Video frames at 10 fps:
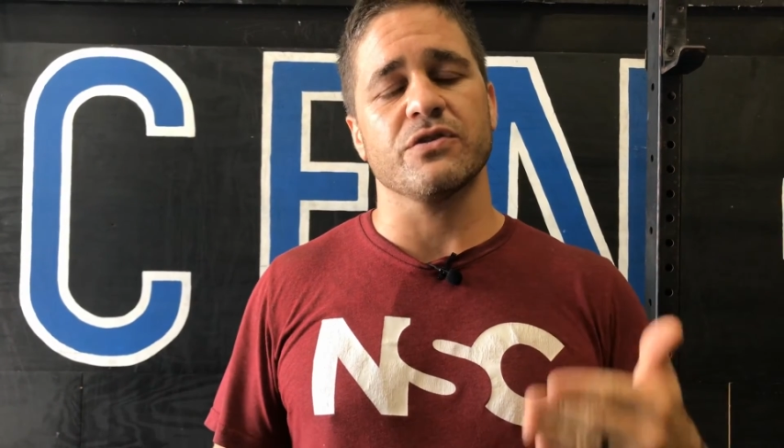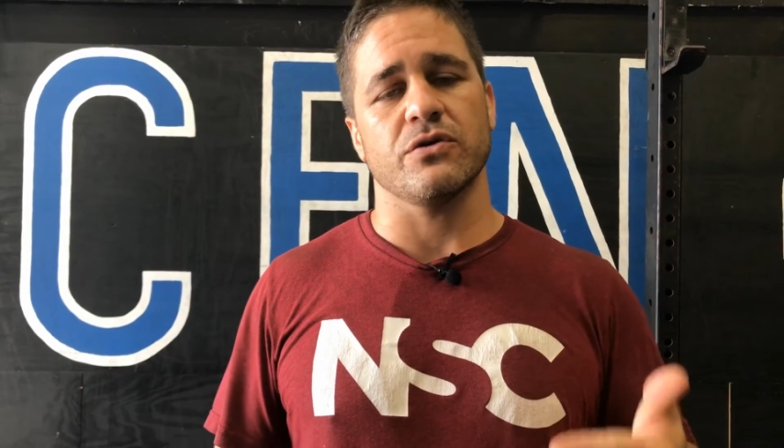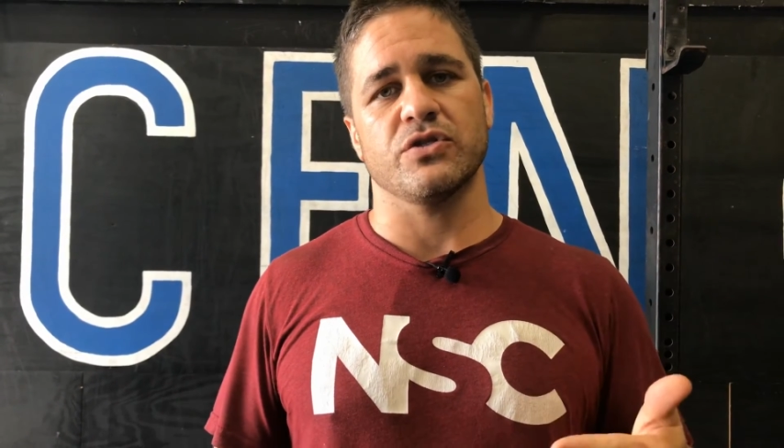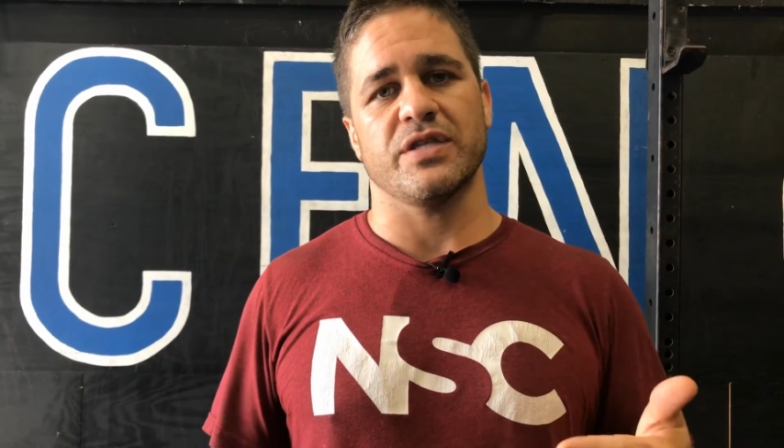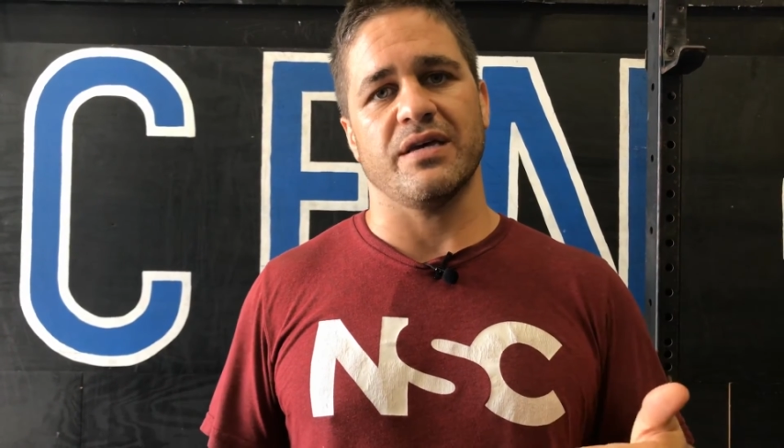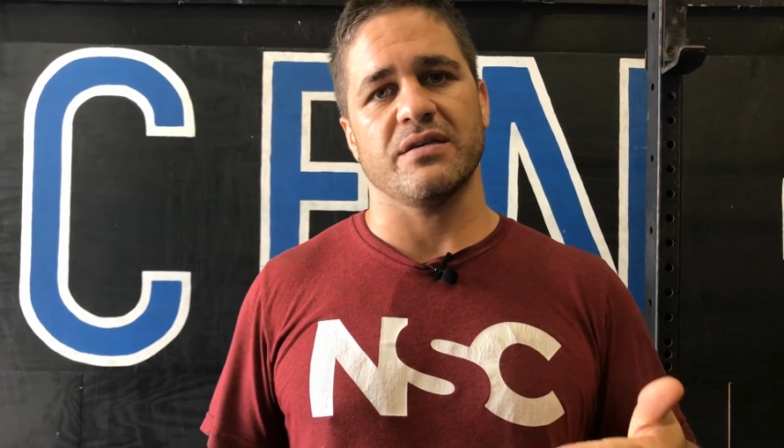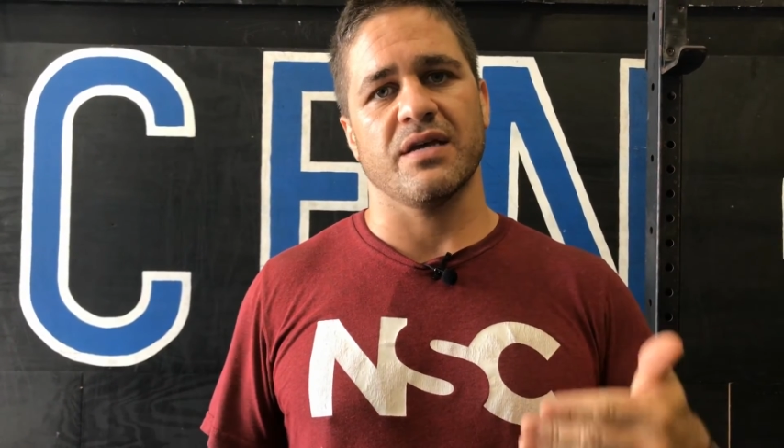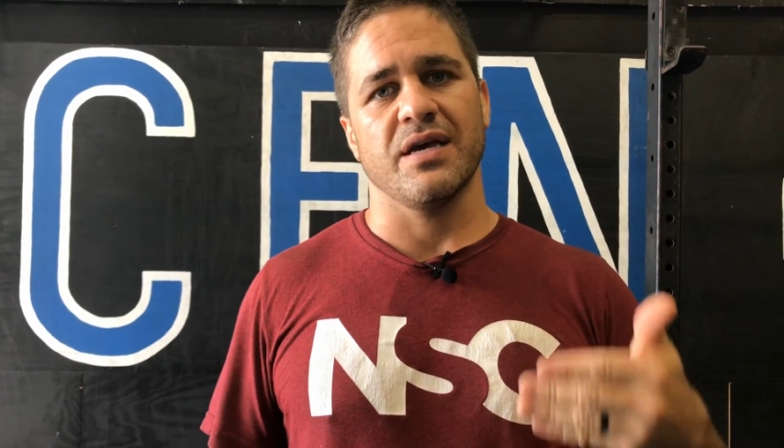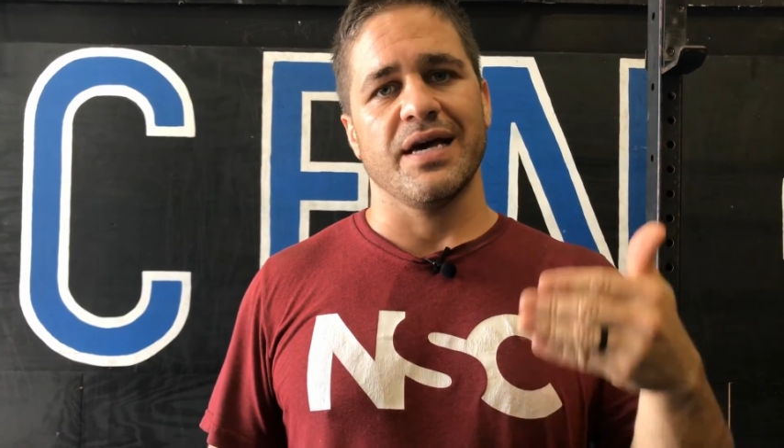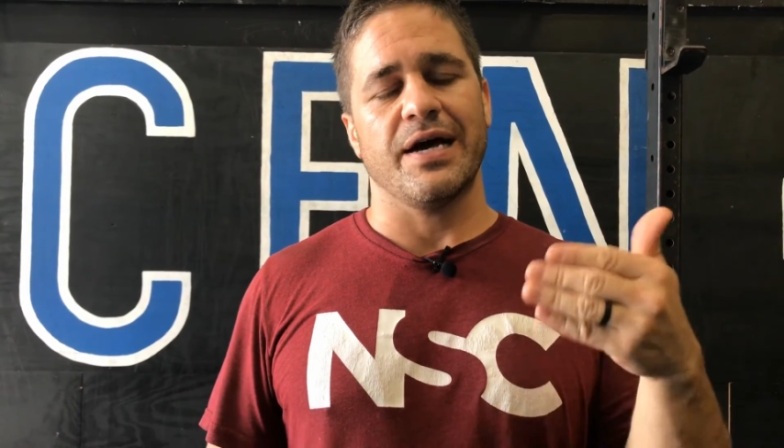those
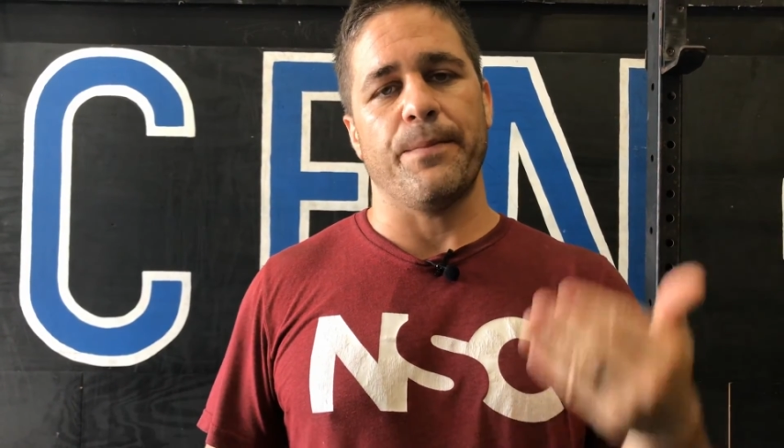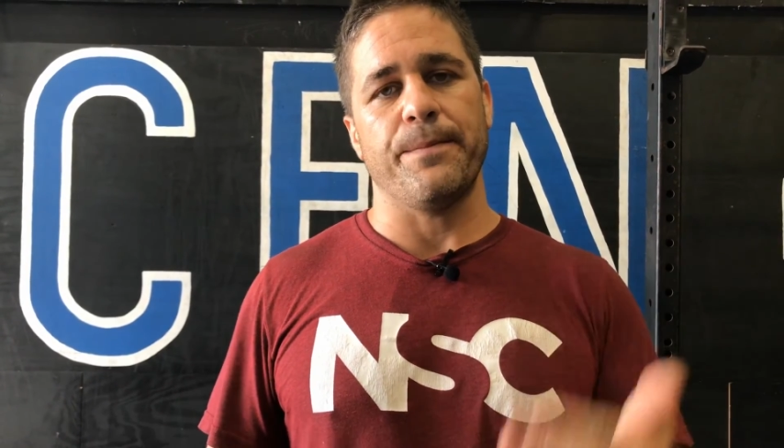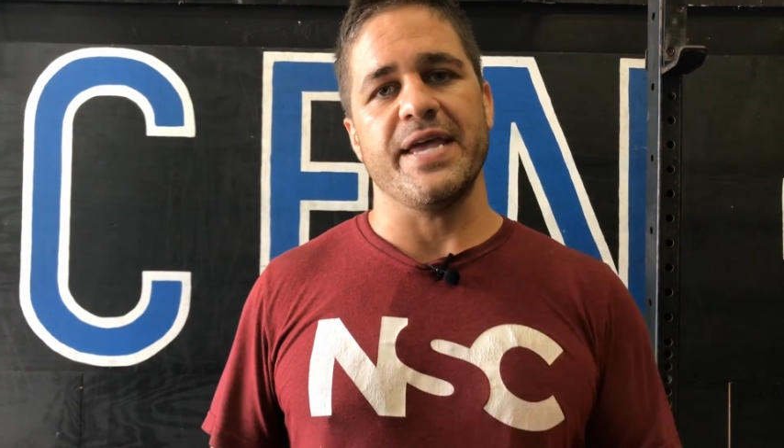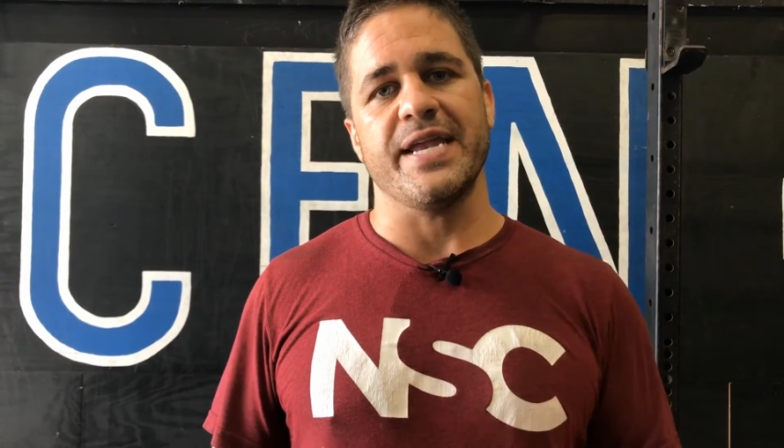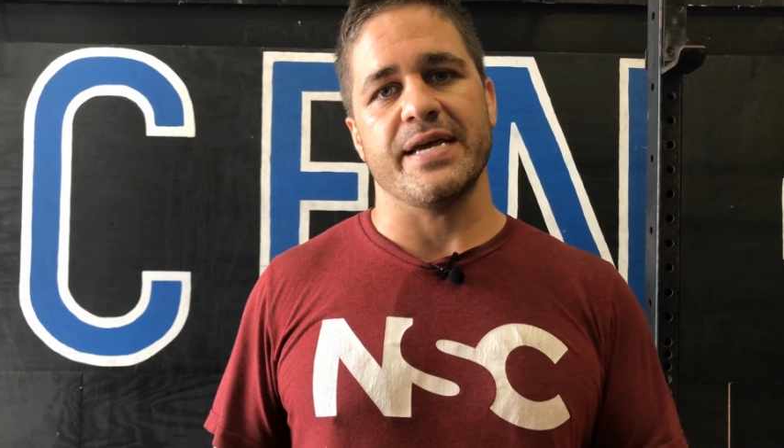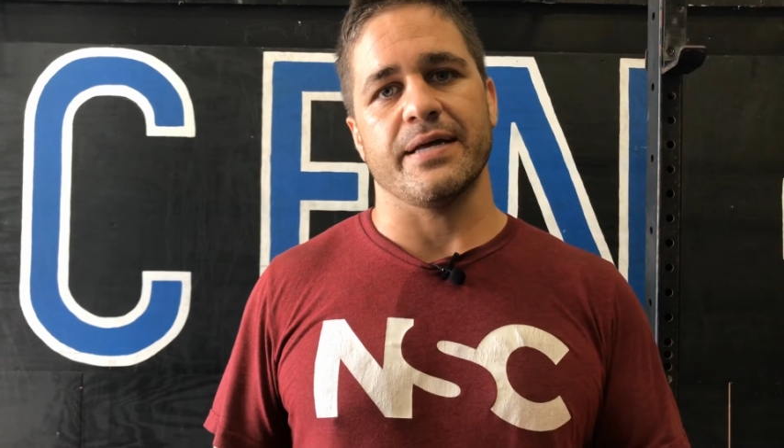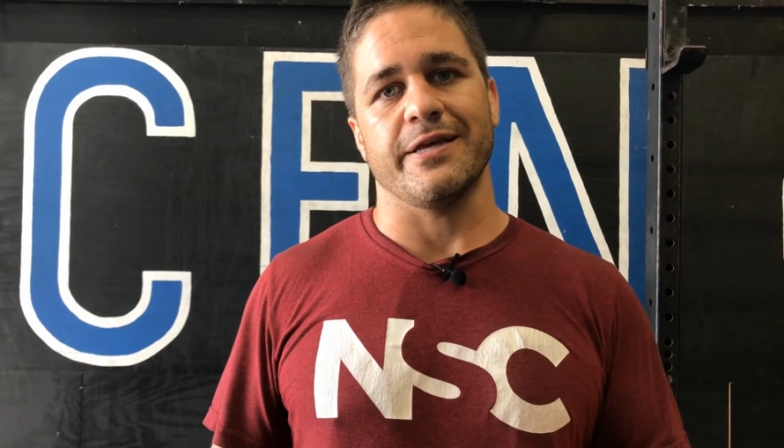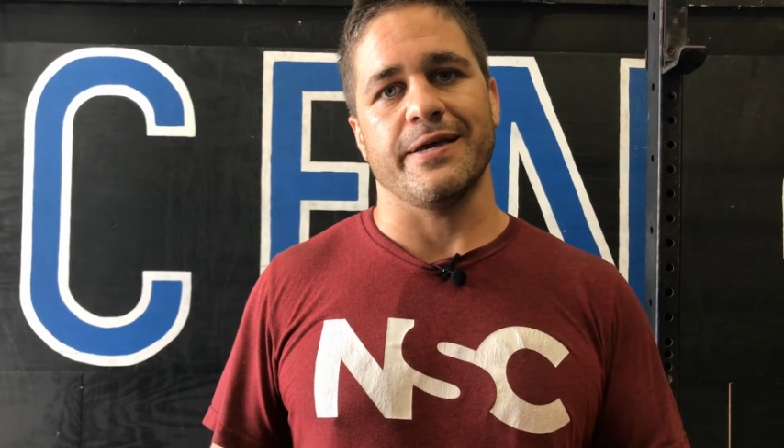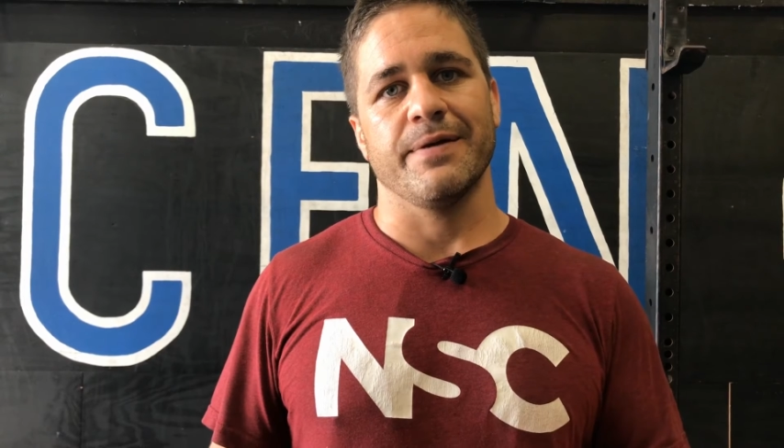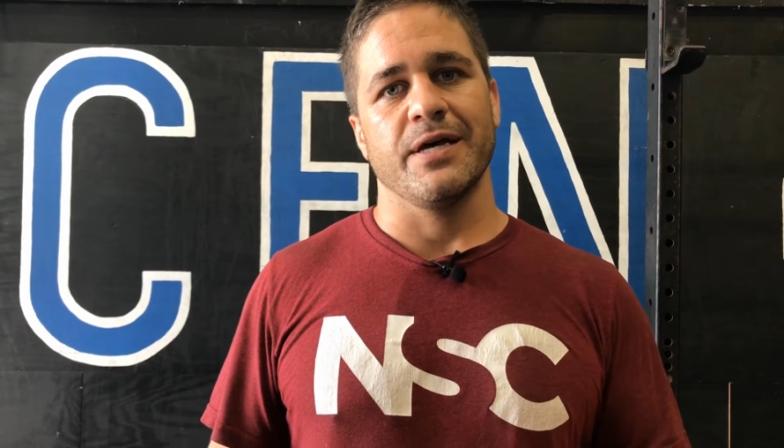things
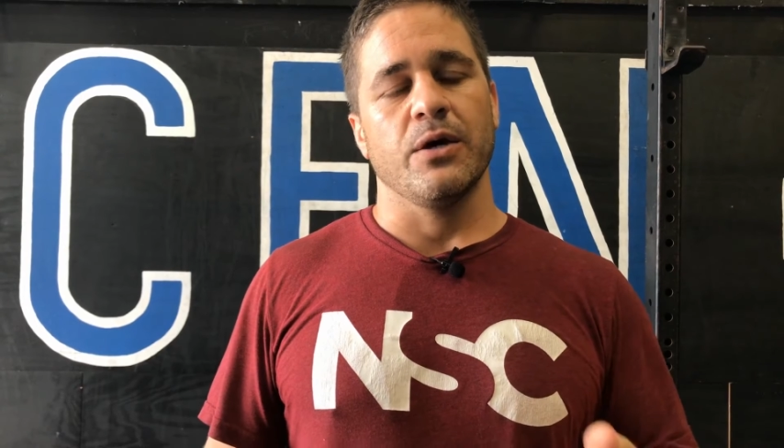immediately.